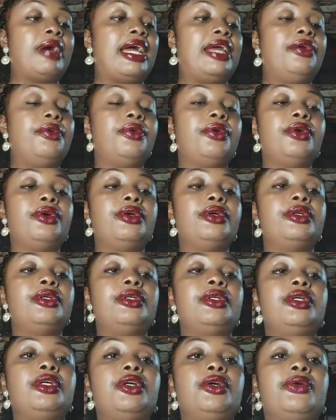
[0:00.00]
biro.
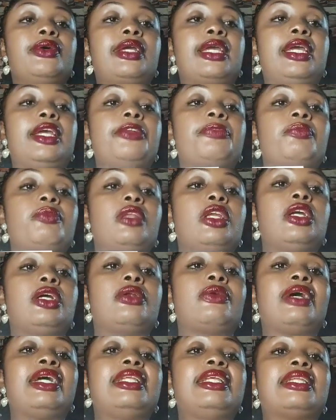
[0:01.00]
Okay,
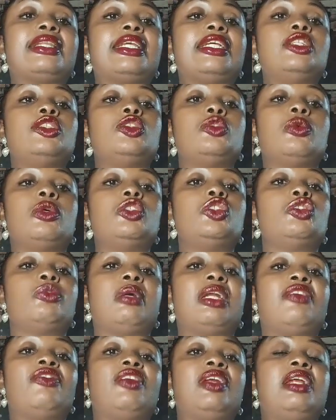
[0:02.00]
write the things you want to
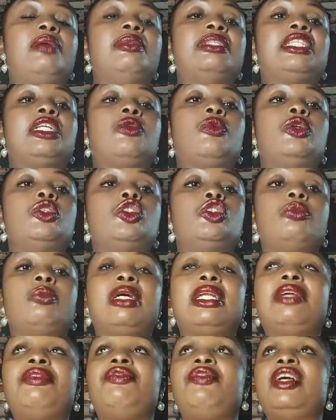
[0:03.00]
manifest. Let me say, want to
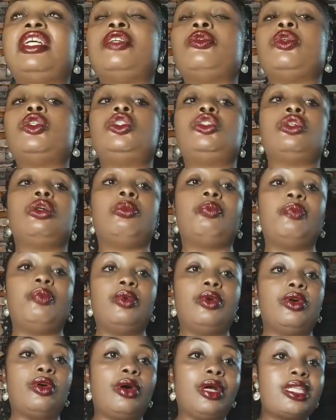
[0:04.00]
manifest, you want your
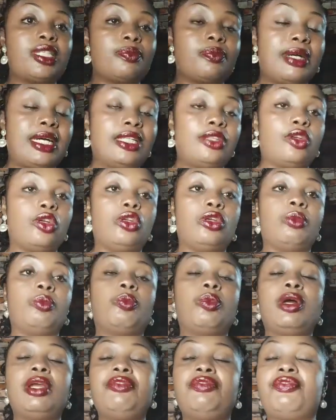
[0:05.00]
husband or your
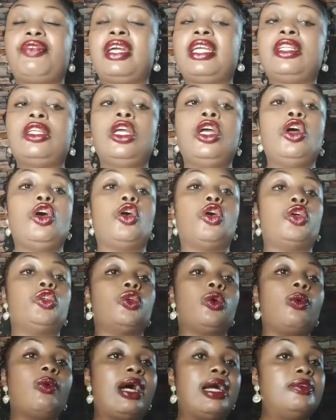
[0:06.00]
boyfriend or
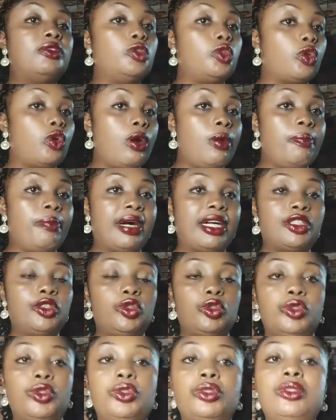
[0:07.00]
your wife to come back
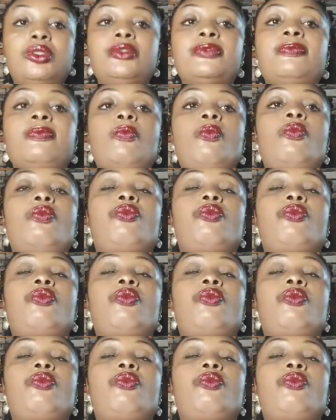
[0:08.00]
to you,